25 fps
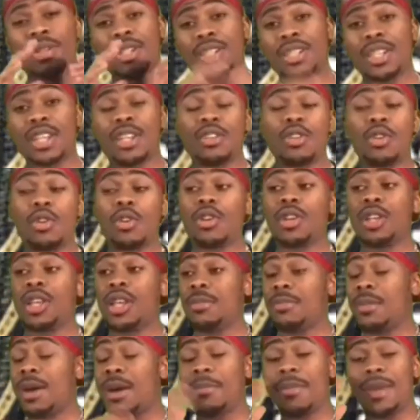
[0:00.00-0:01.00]
I'm just ignoring
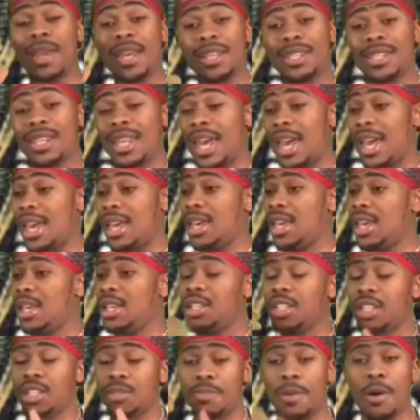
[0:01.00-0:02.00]
it. My man's A,
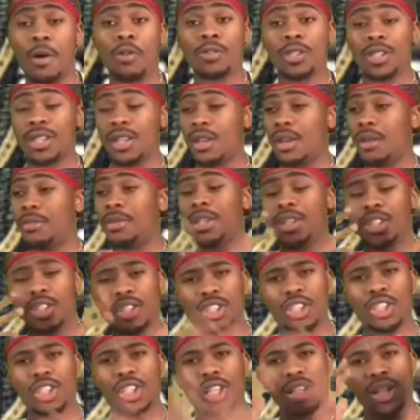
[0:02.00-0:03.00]
he just posted up. He
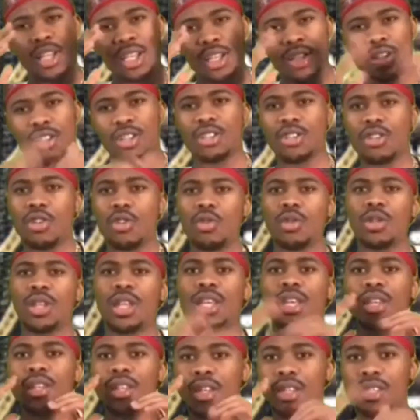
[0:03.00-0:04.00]
just chilling. He just
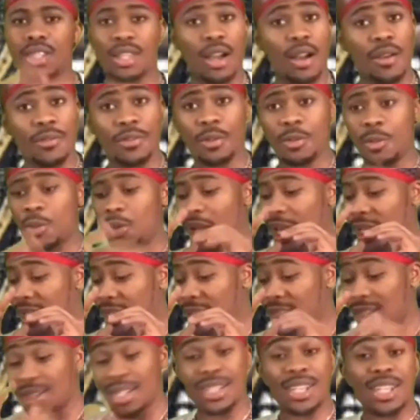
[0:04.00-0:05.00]
cooling. He looks comfortable
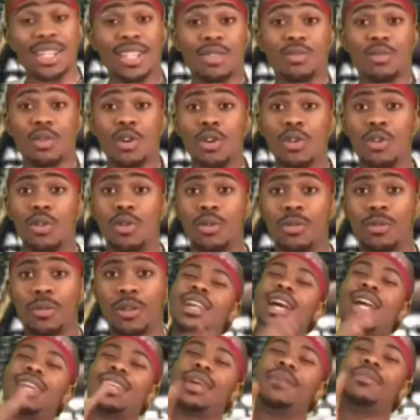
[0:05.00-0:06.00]
like this is his room.
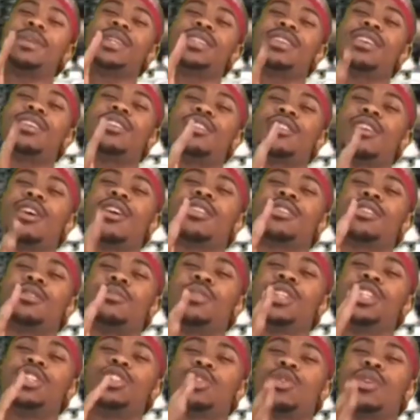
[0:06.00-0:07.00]
Now, let me tell y'all
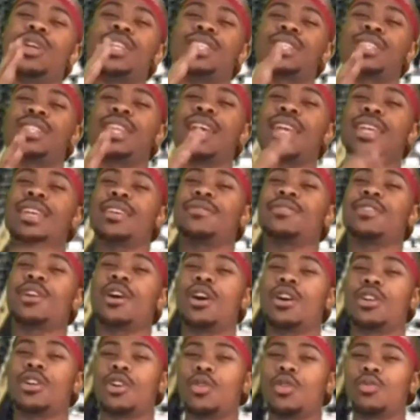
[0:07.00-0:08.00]
some Detroit slang if
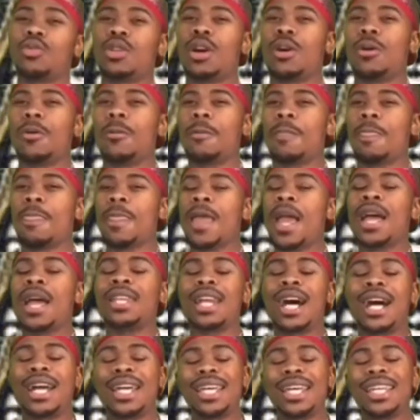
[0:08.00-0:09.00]
y'all don't know.
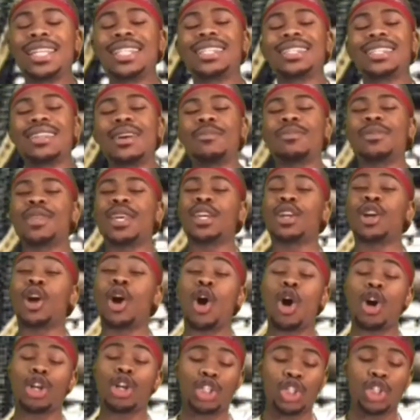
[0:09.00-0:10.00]
Now, it is something
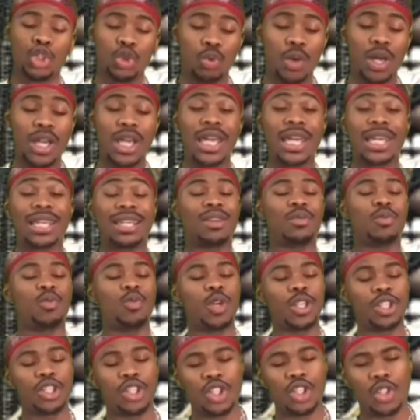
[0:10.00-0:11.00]
called shred,
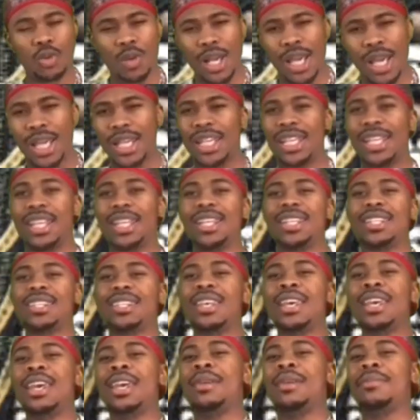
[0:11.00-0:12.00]
and what shred
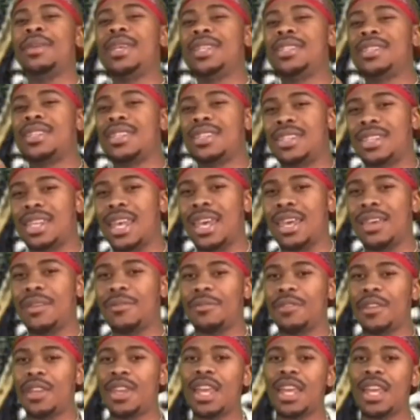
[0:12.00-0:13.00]
is means to
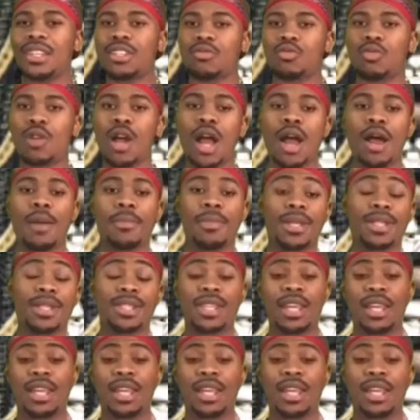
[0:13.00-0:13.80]
take, finesse, rob,